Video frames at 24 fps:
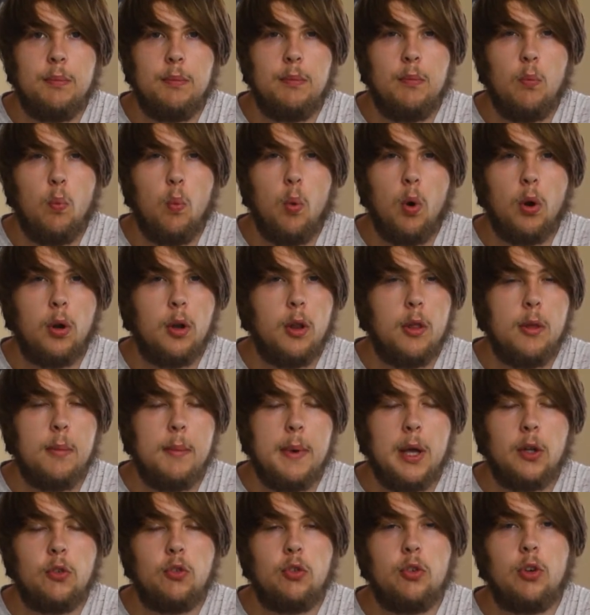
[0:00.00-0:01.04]
one of the
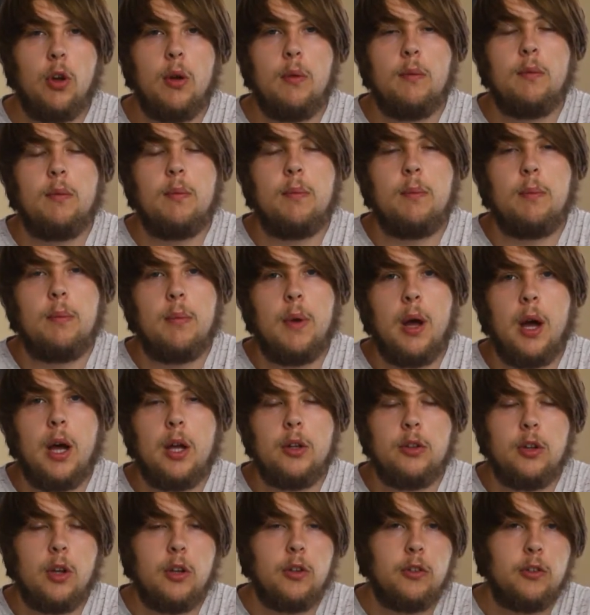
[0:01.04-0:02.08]
major
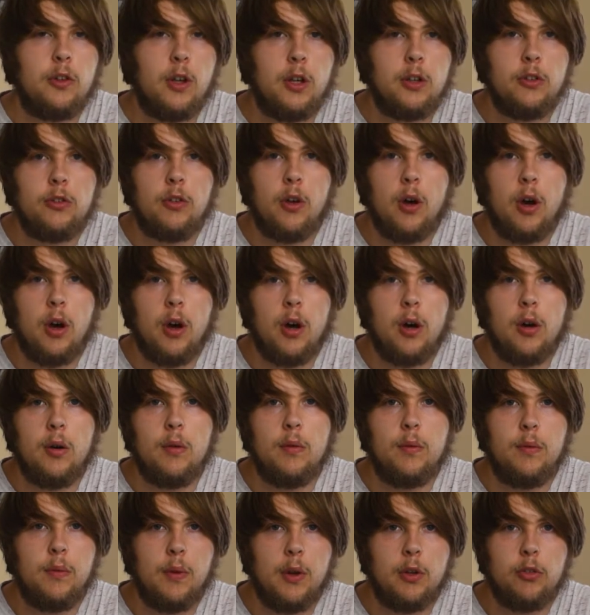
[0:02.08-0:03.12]
downsides
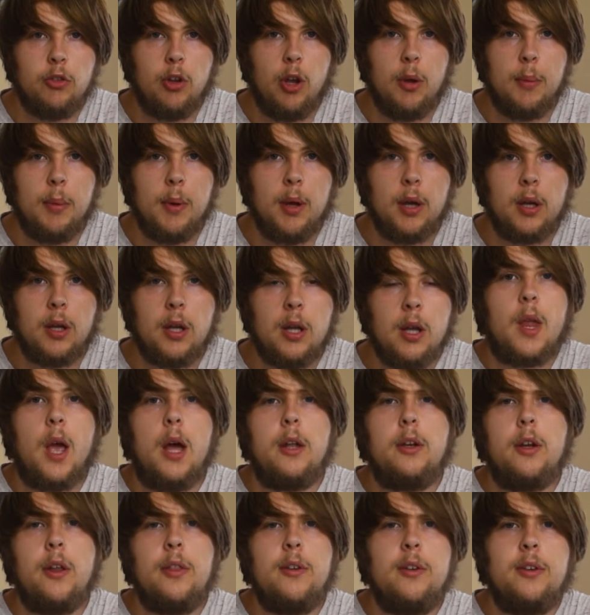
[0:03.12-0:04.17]
of a JPEG.
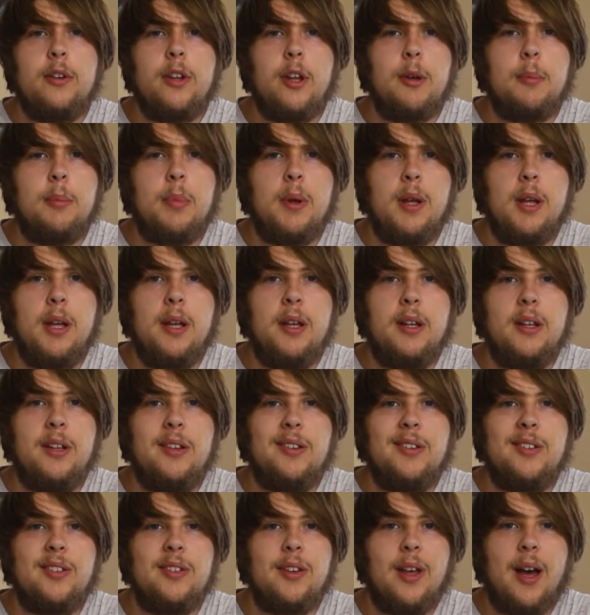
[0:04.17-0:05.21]
Another tip
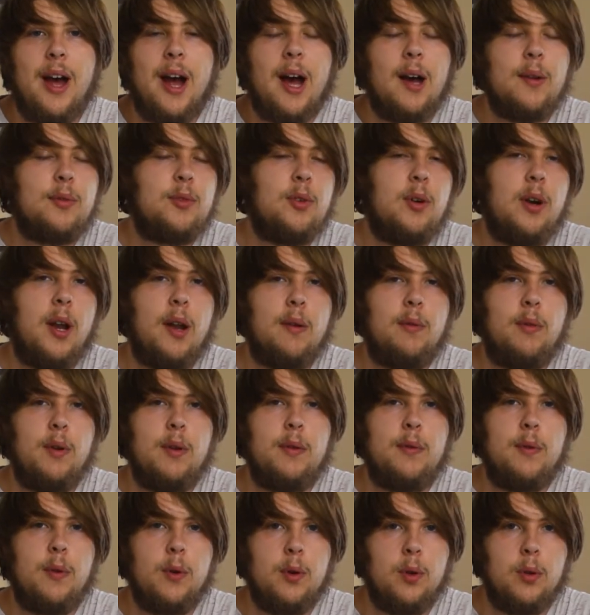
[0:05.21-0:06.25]
is, after every
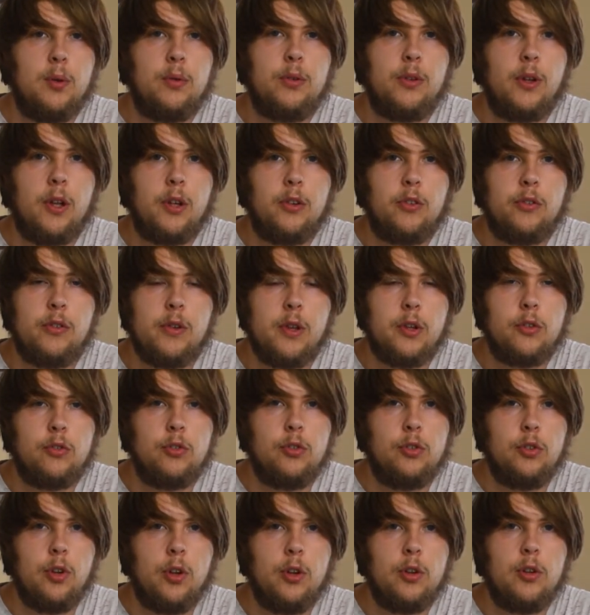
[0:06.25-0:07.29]
photo session that
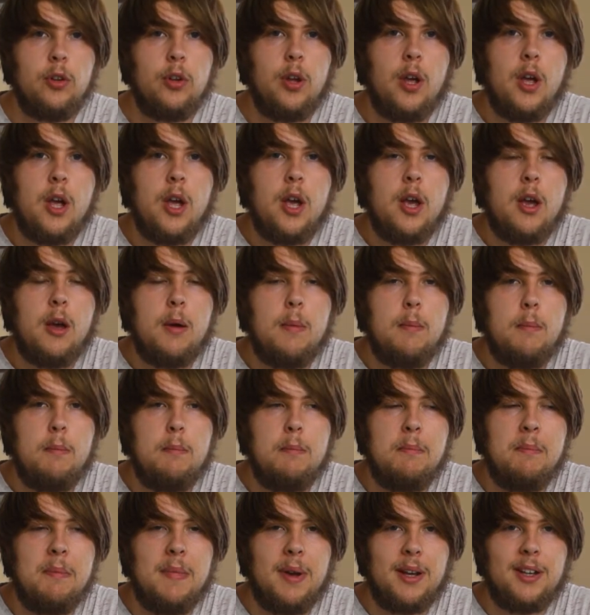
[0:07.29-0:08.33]
you do,
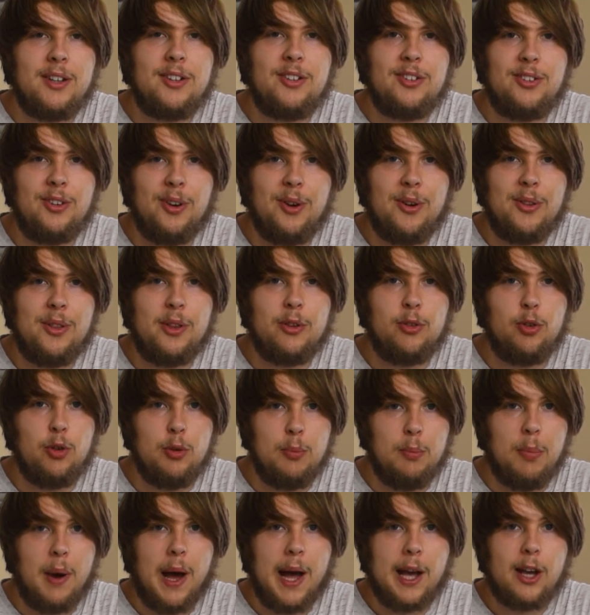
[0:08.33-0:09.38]
make sure that you
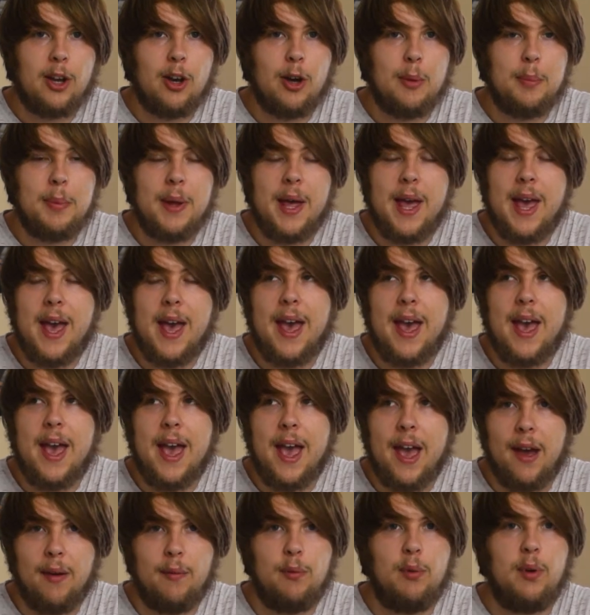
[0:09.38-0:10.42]
back up
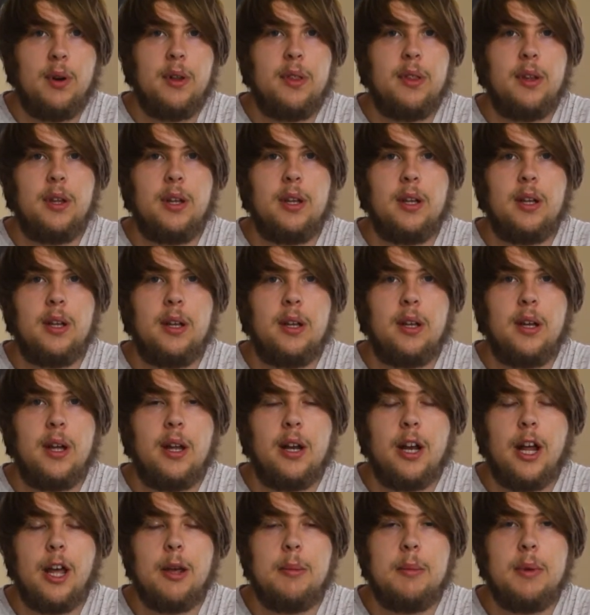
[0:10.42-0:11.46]
everything,
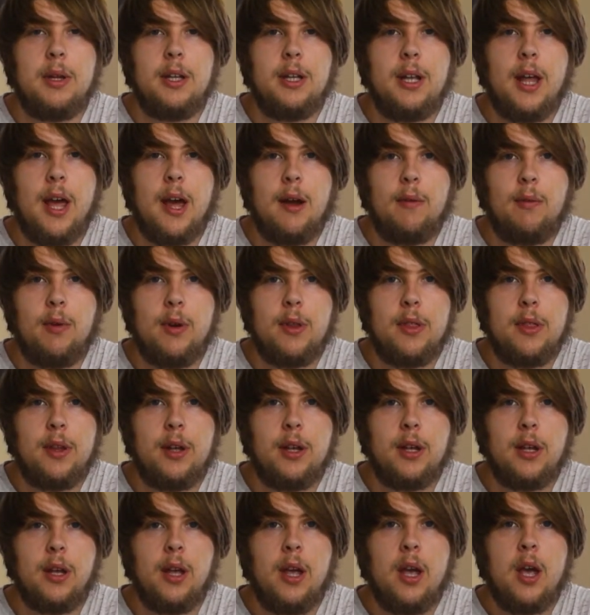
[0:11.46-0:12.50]
and I mean
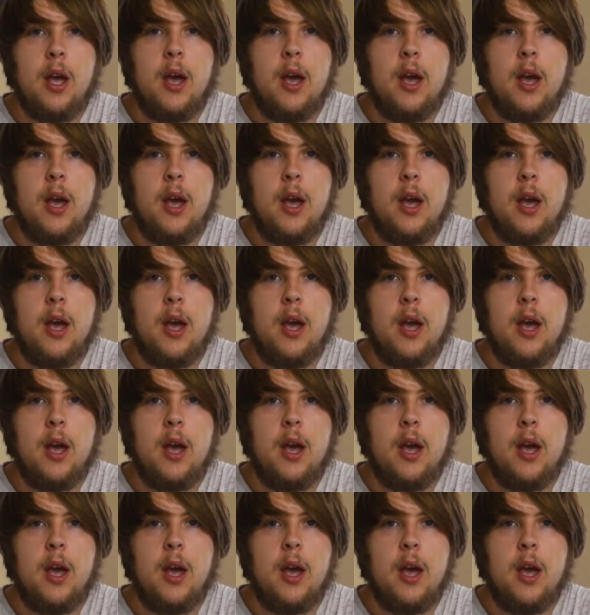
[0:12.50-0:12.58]
everything.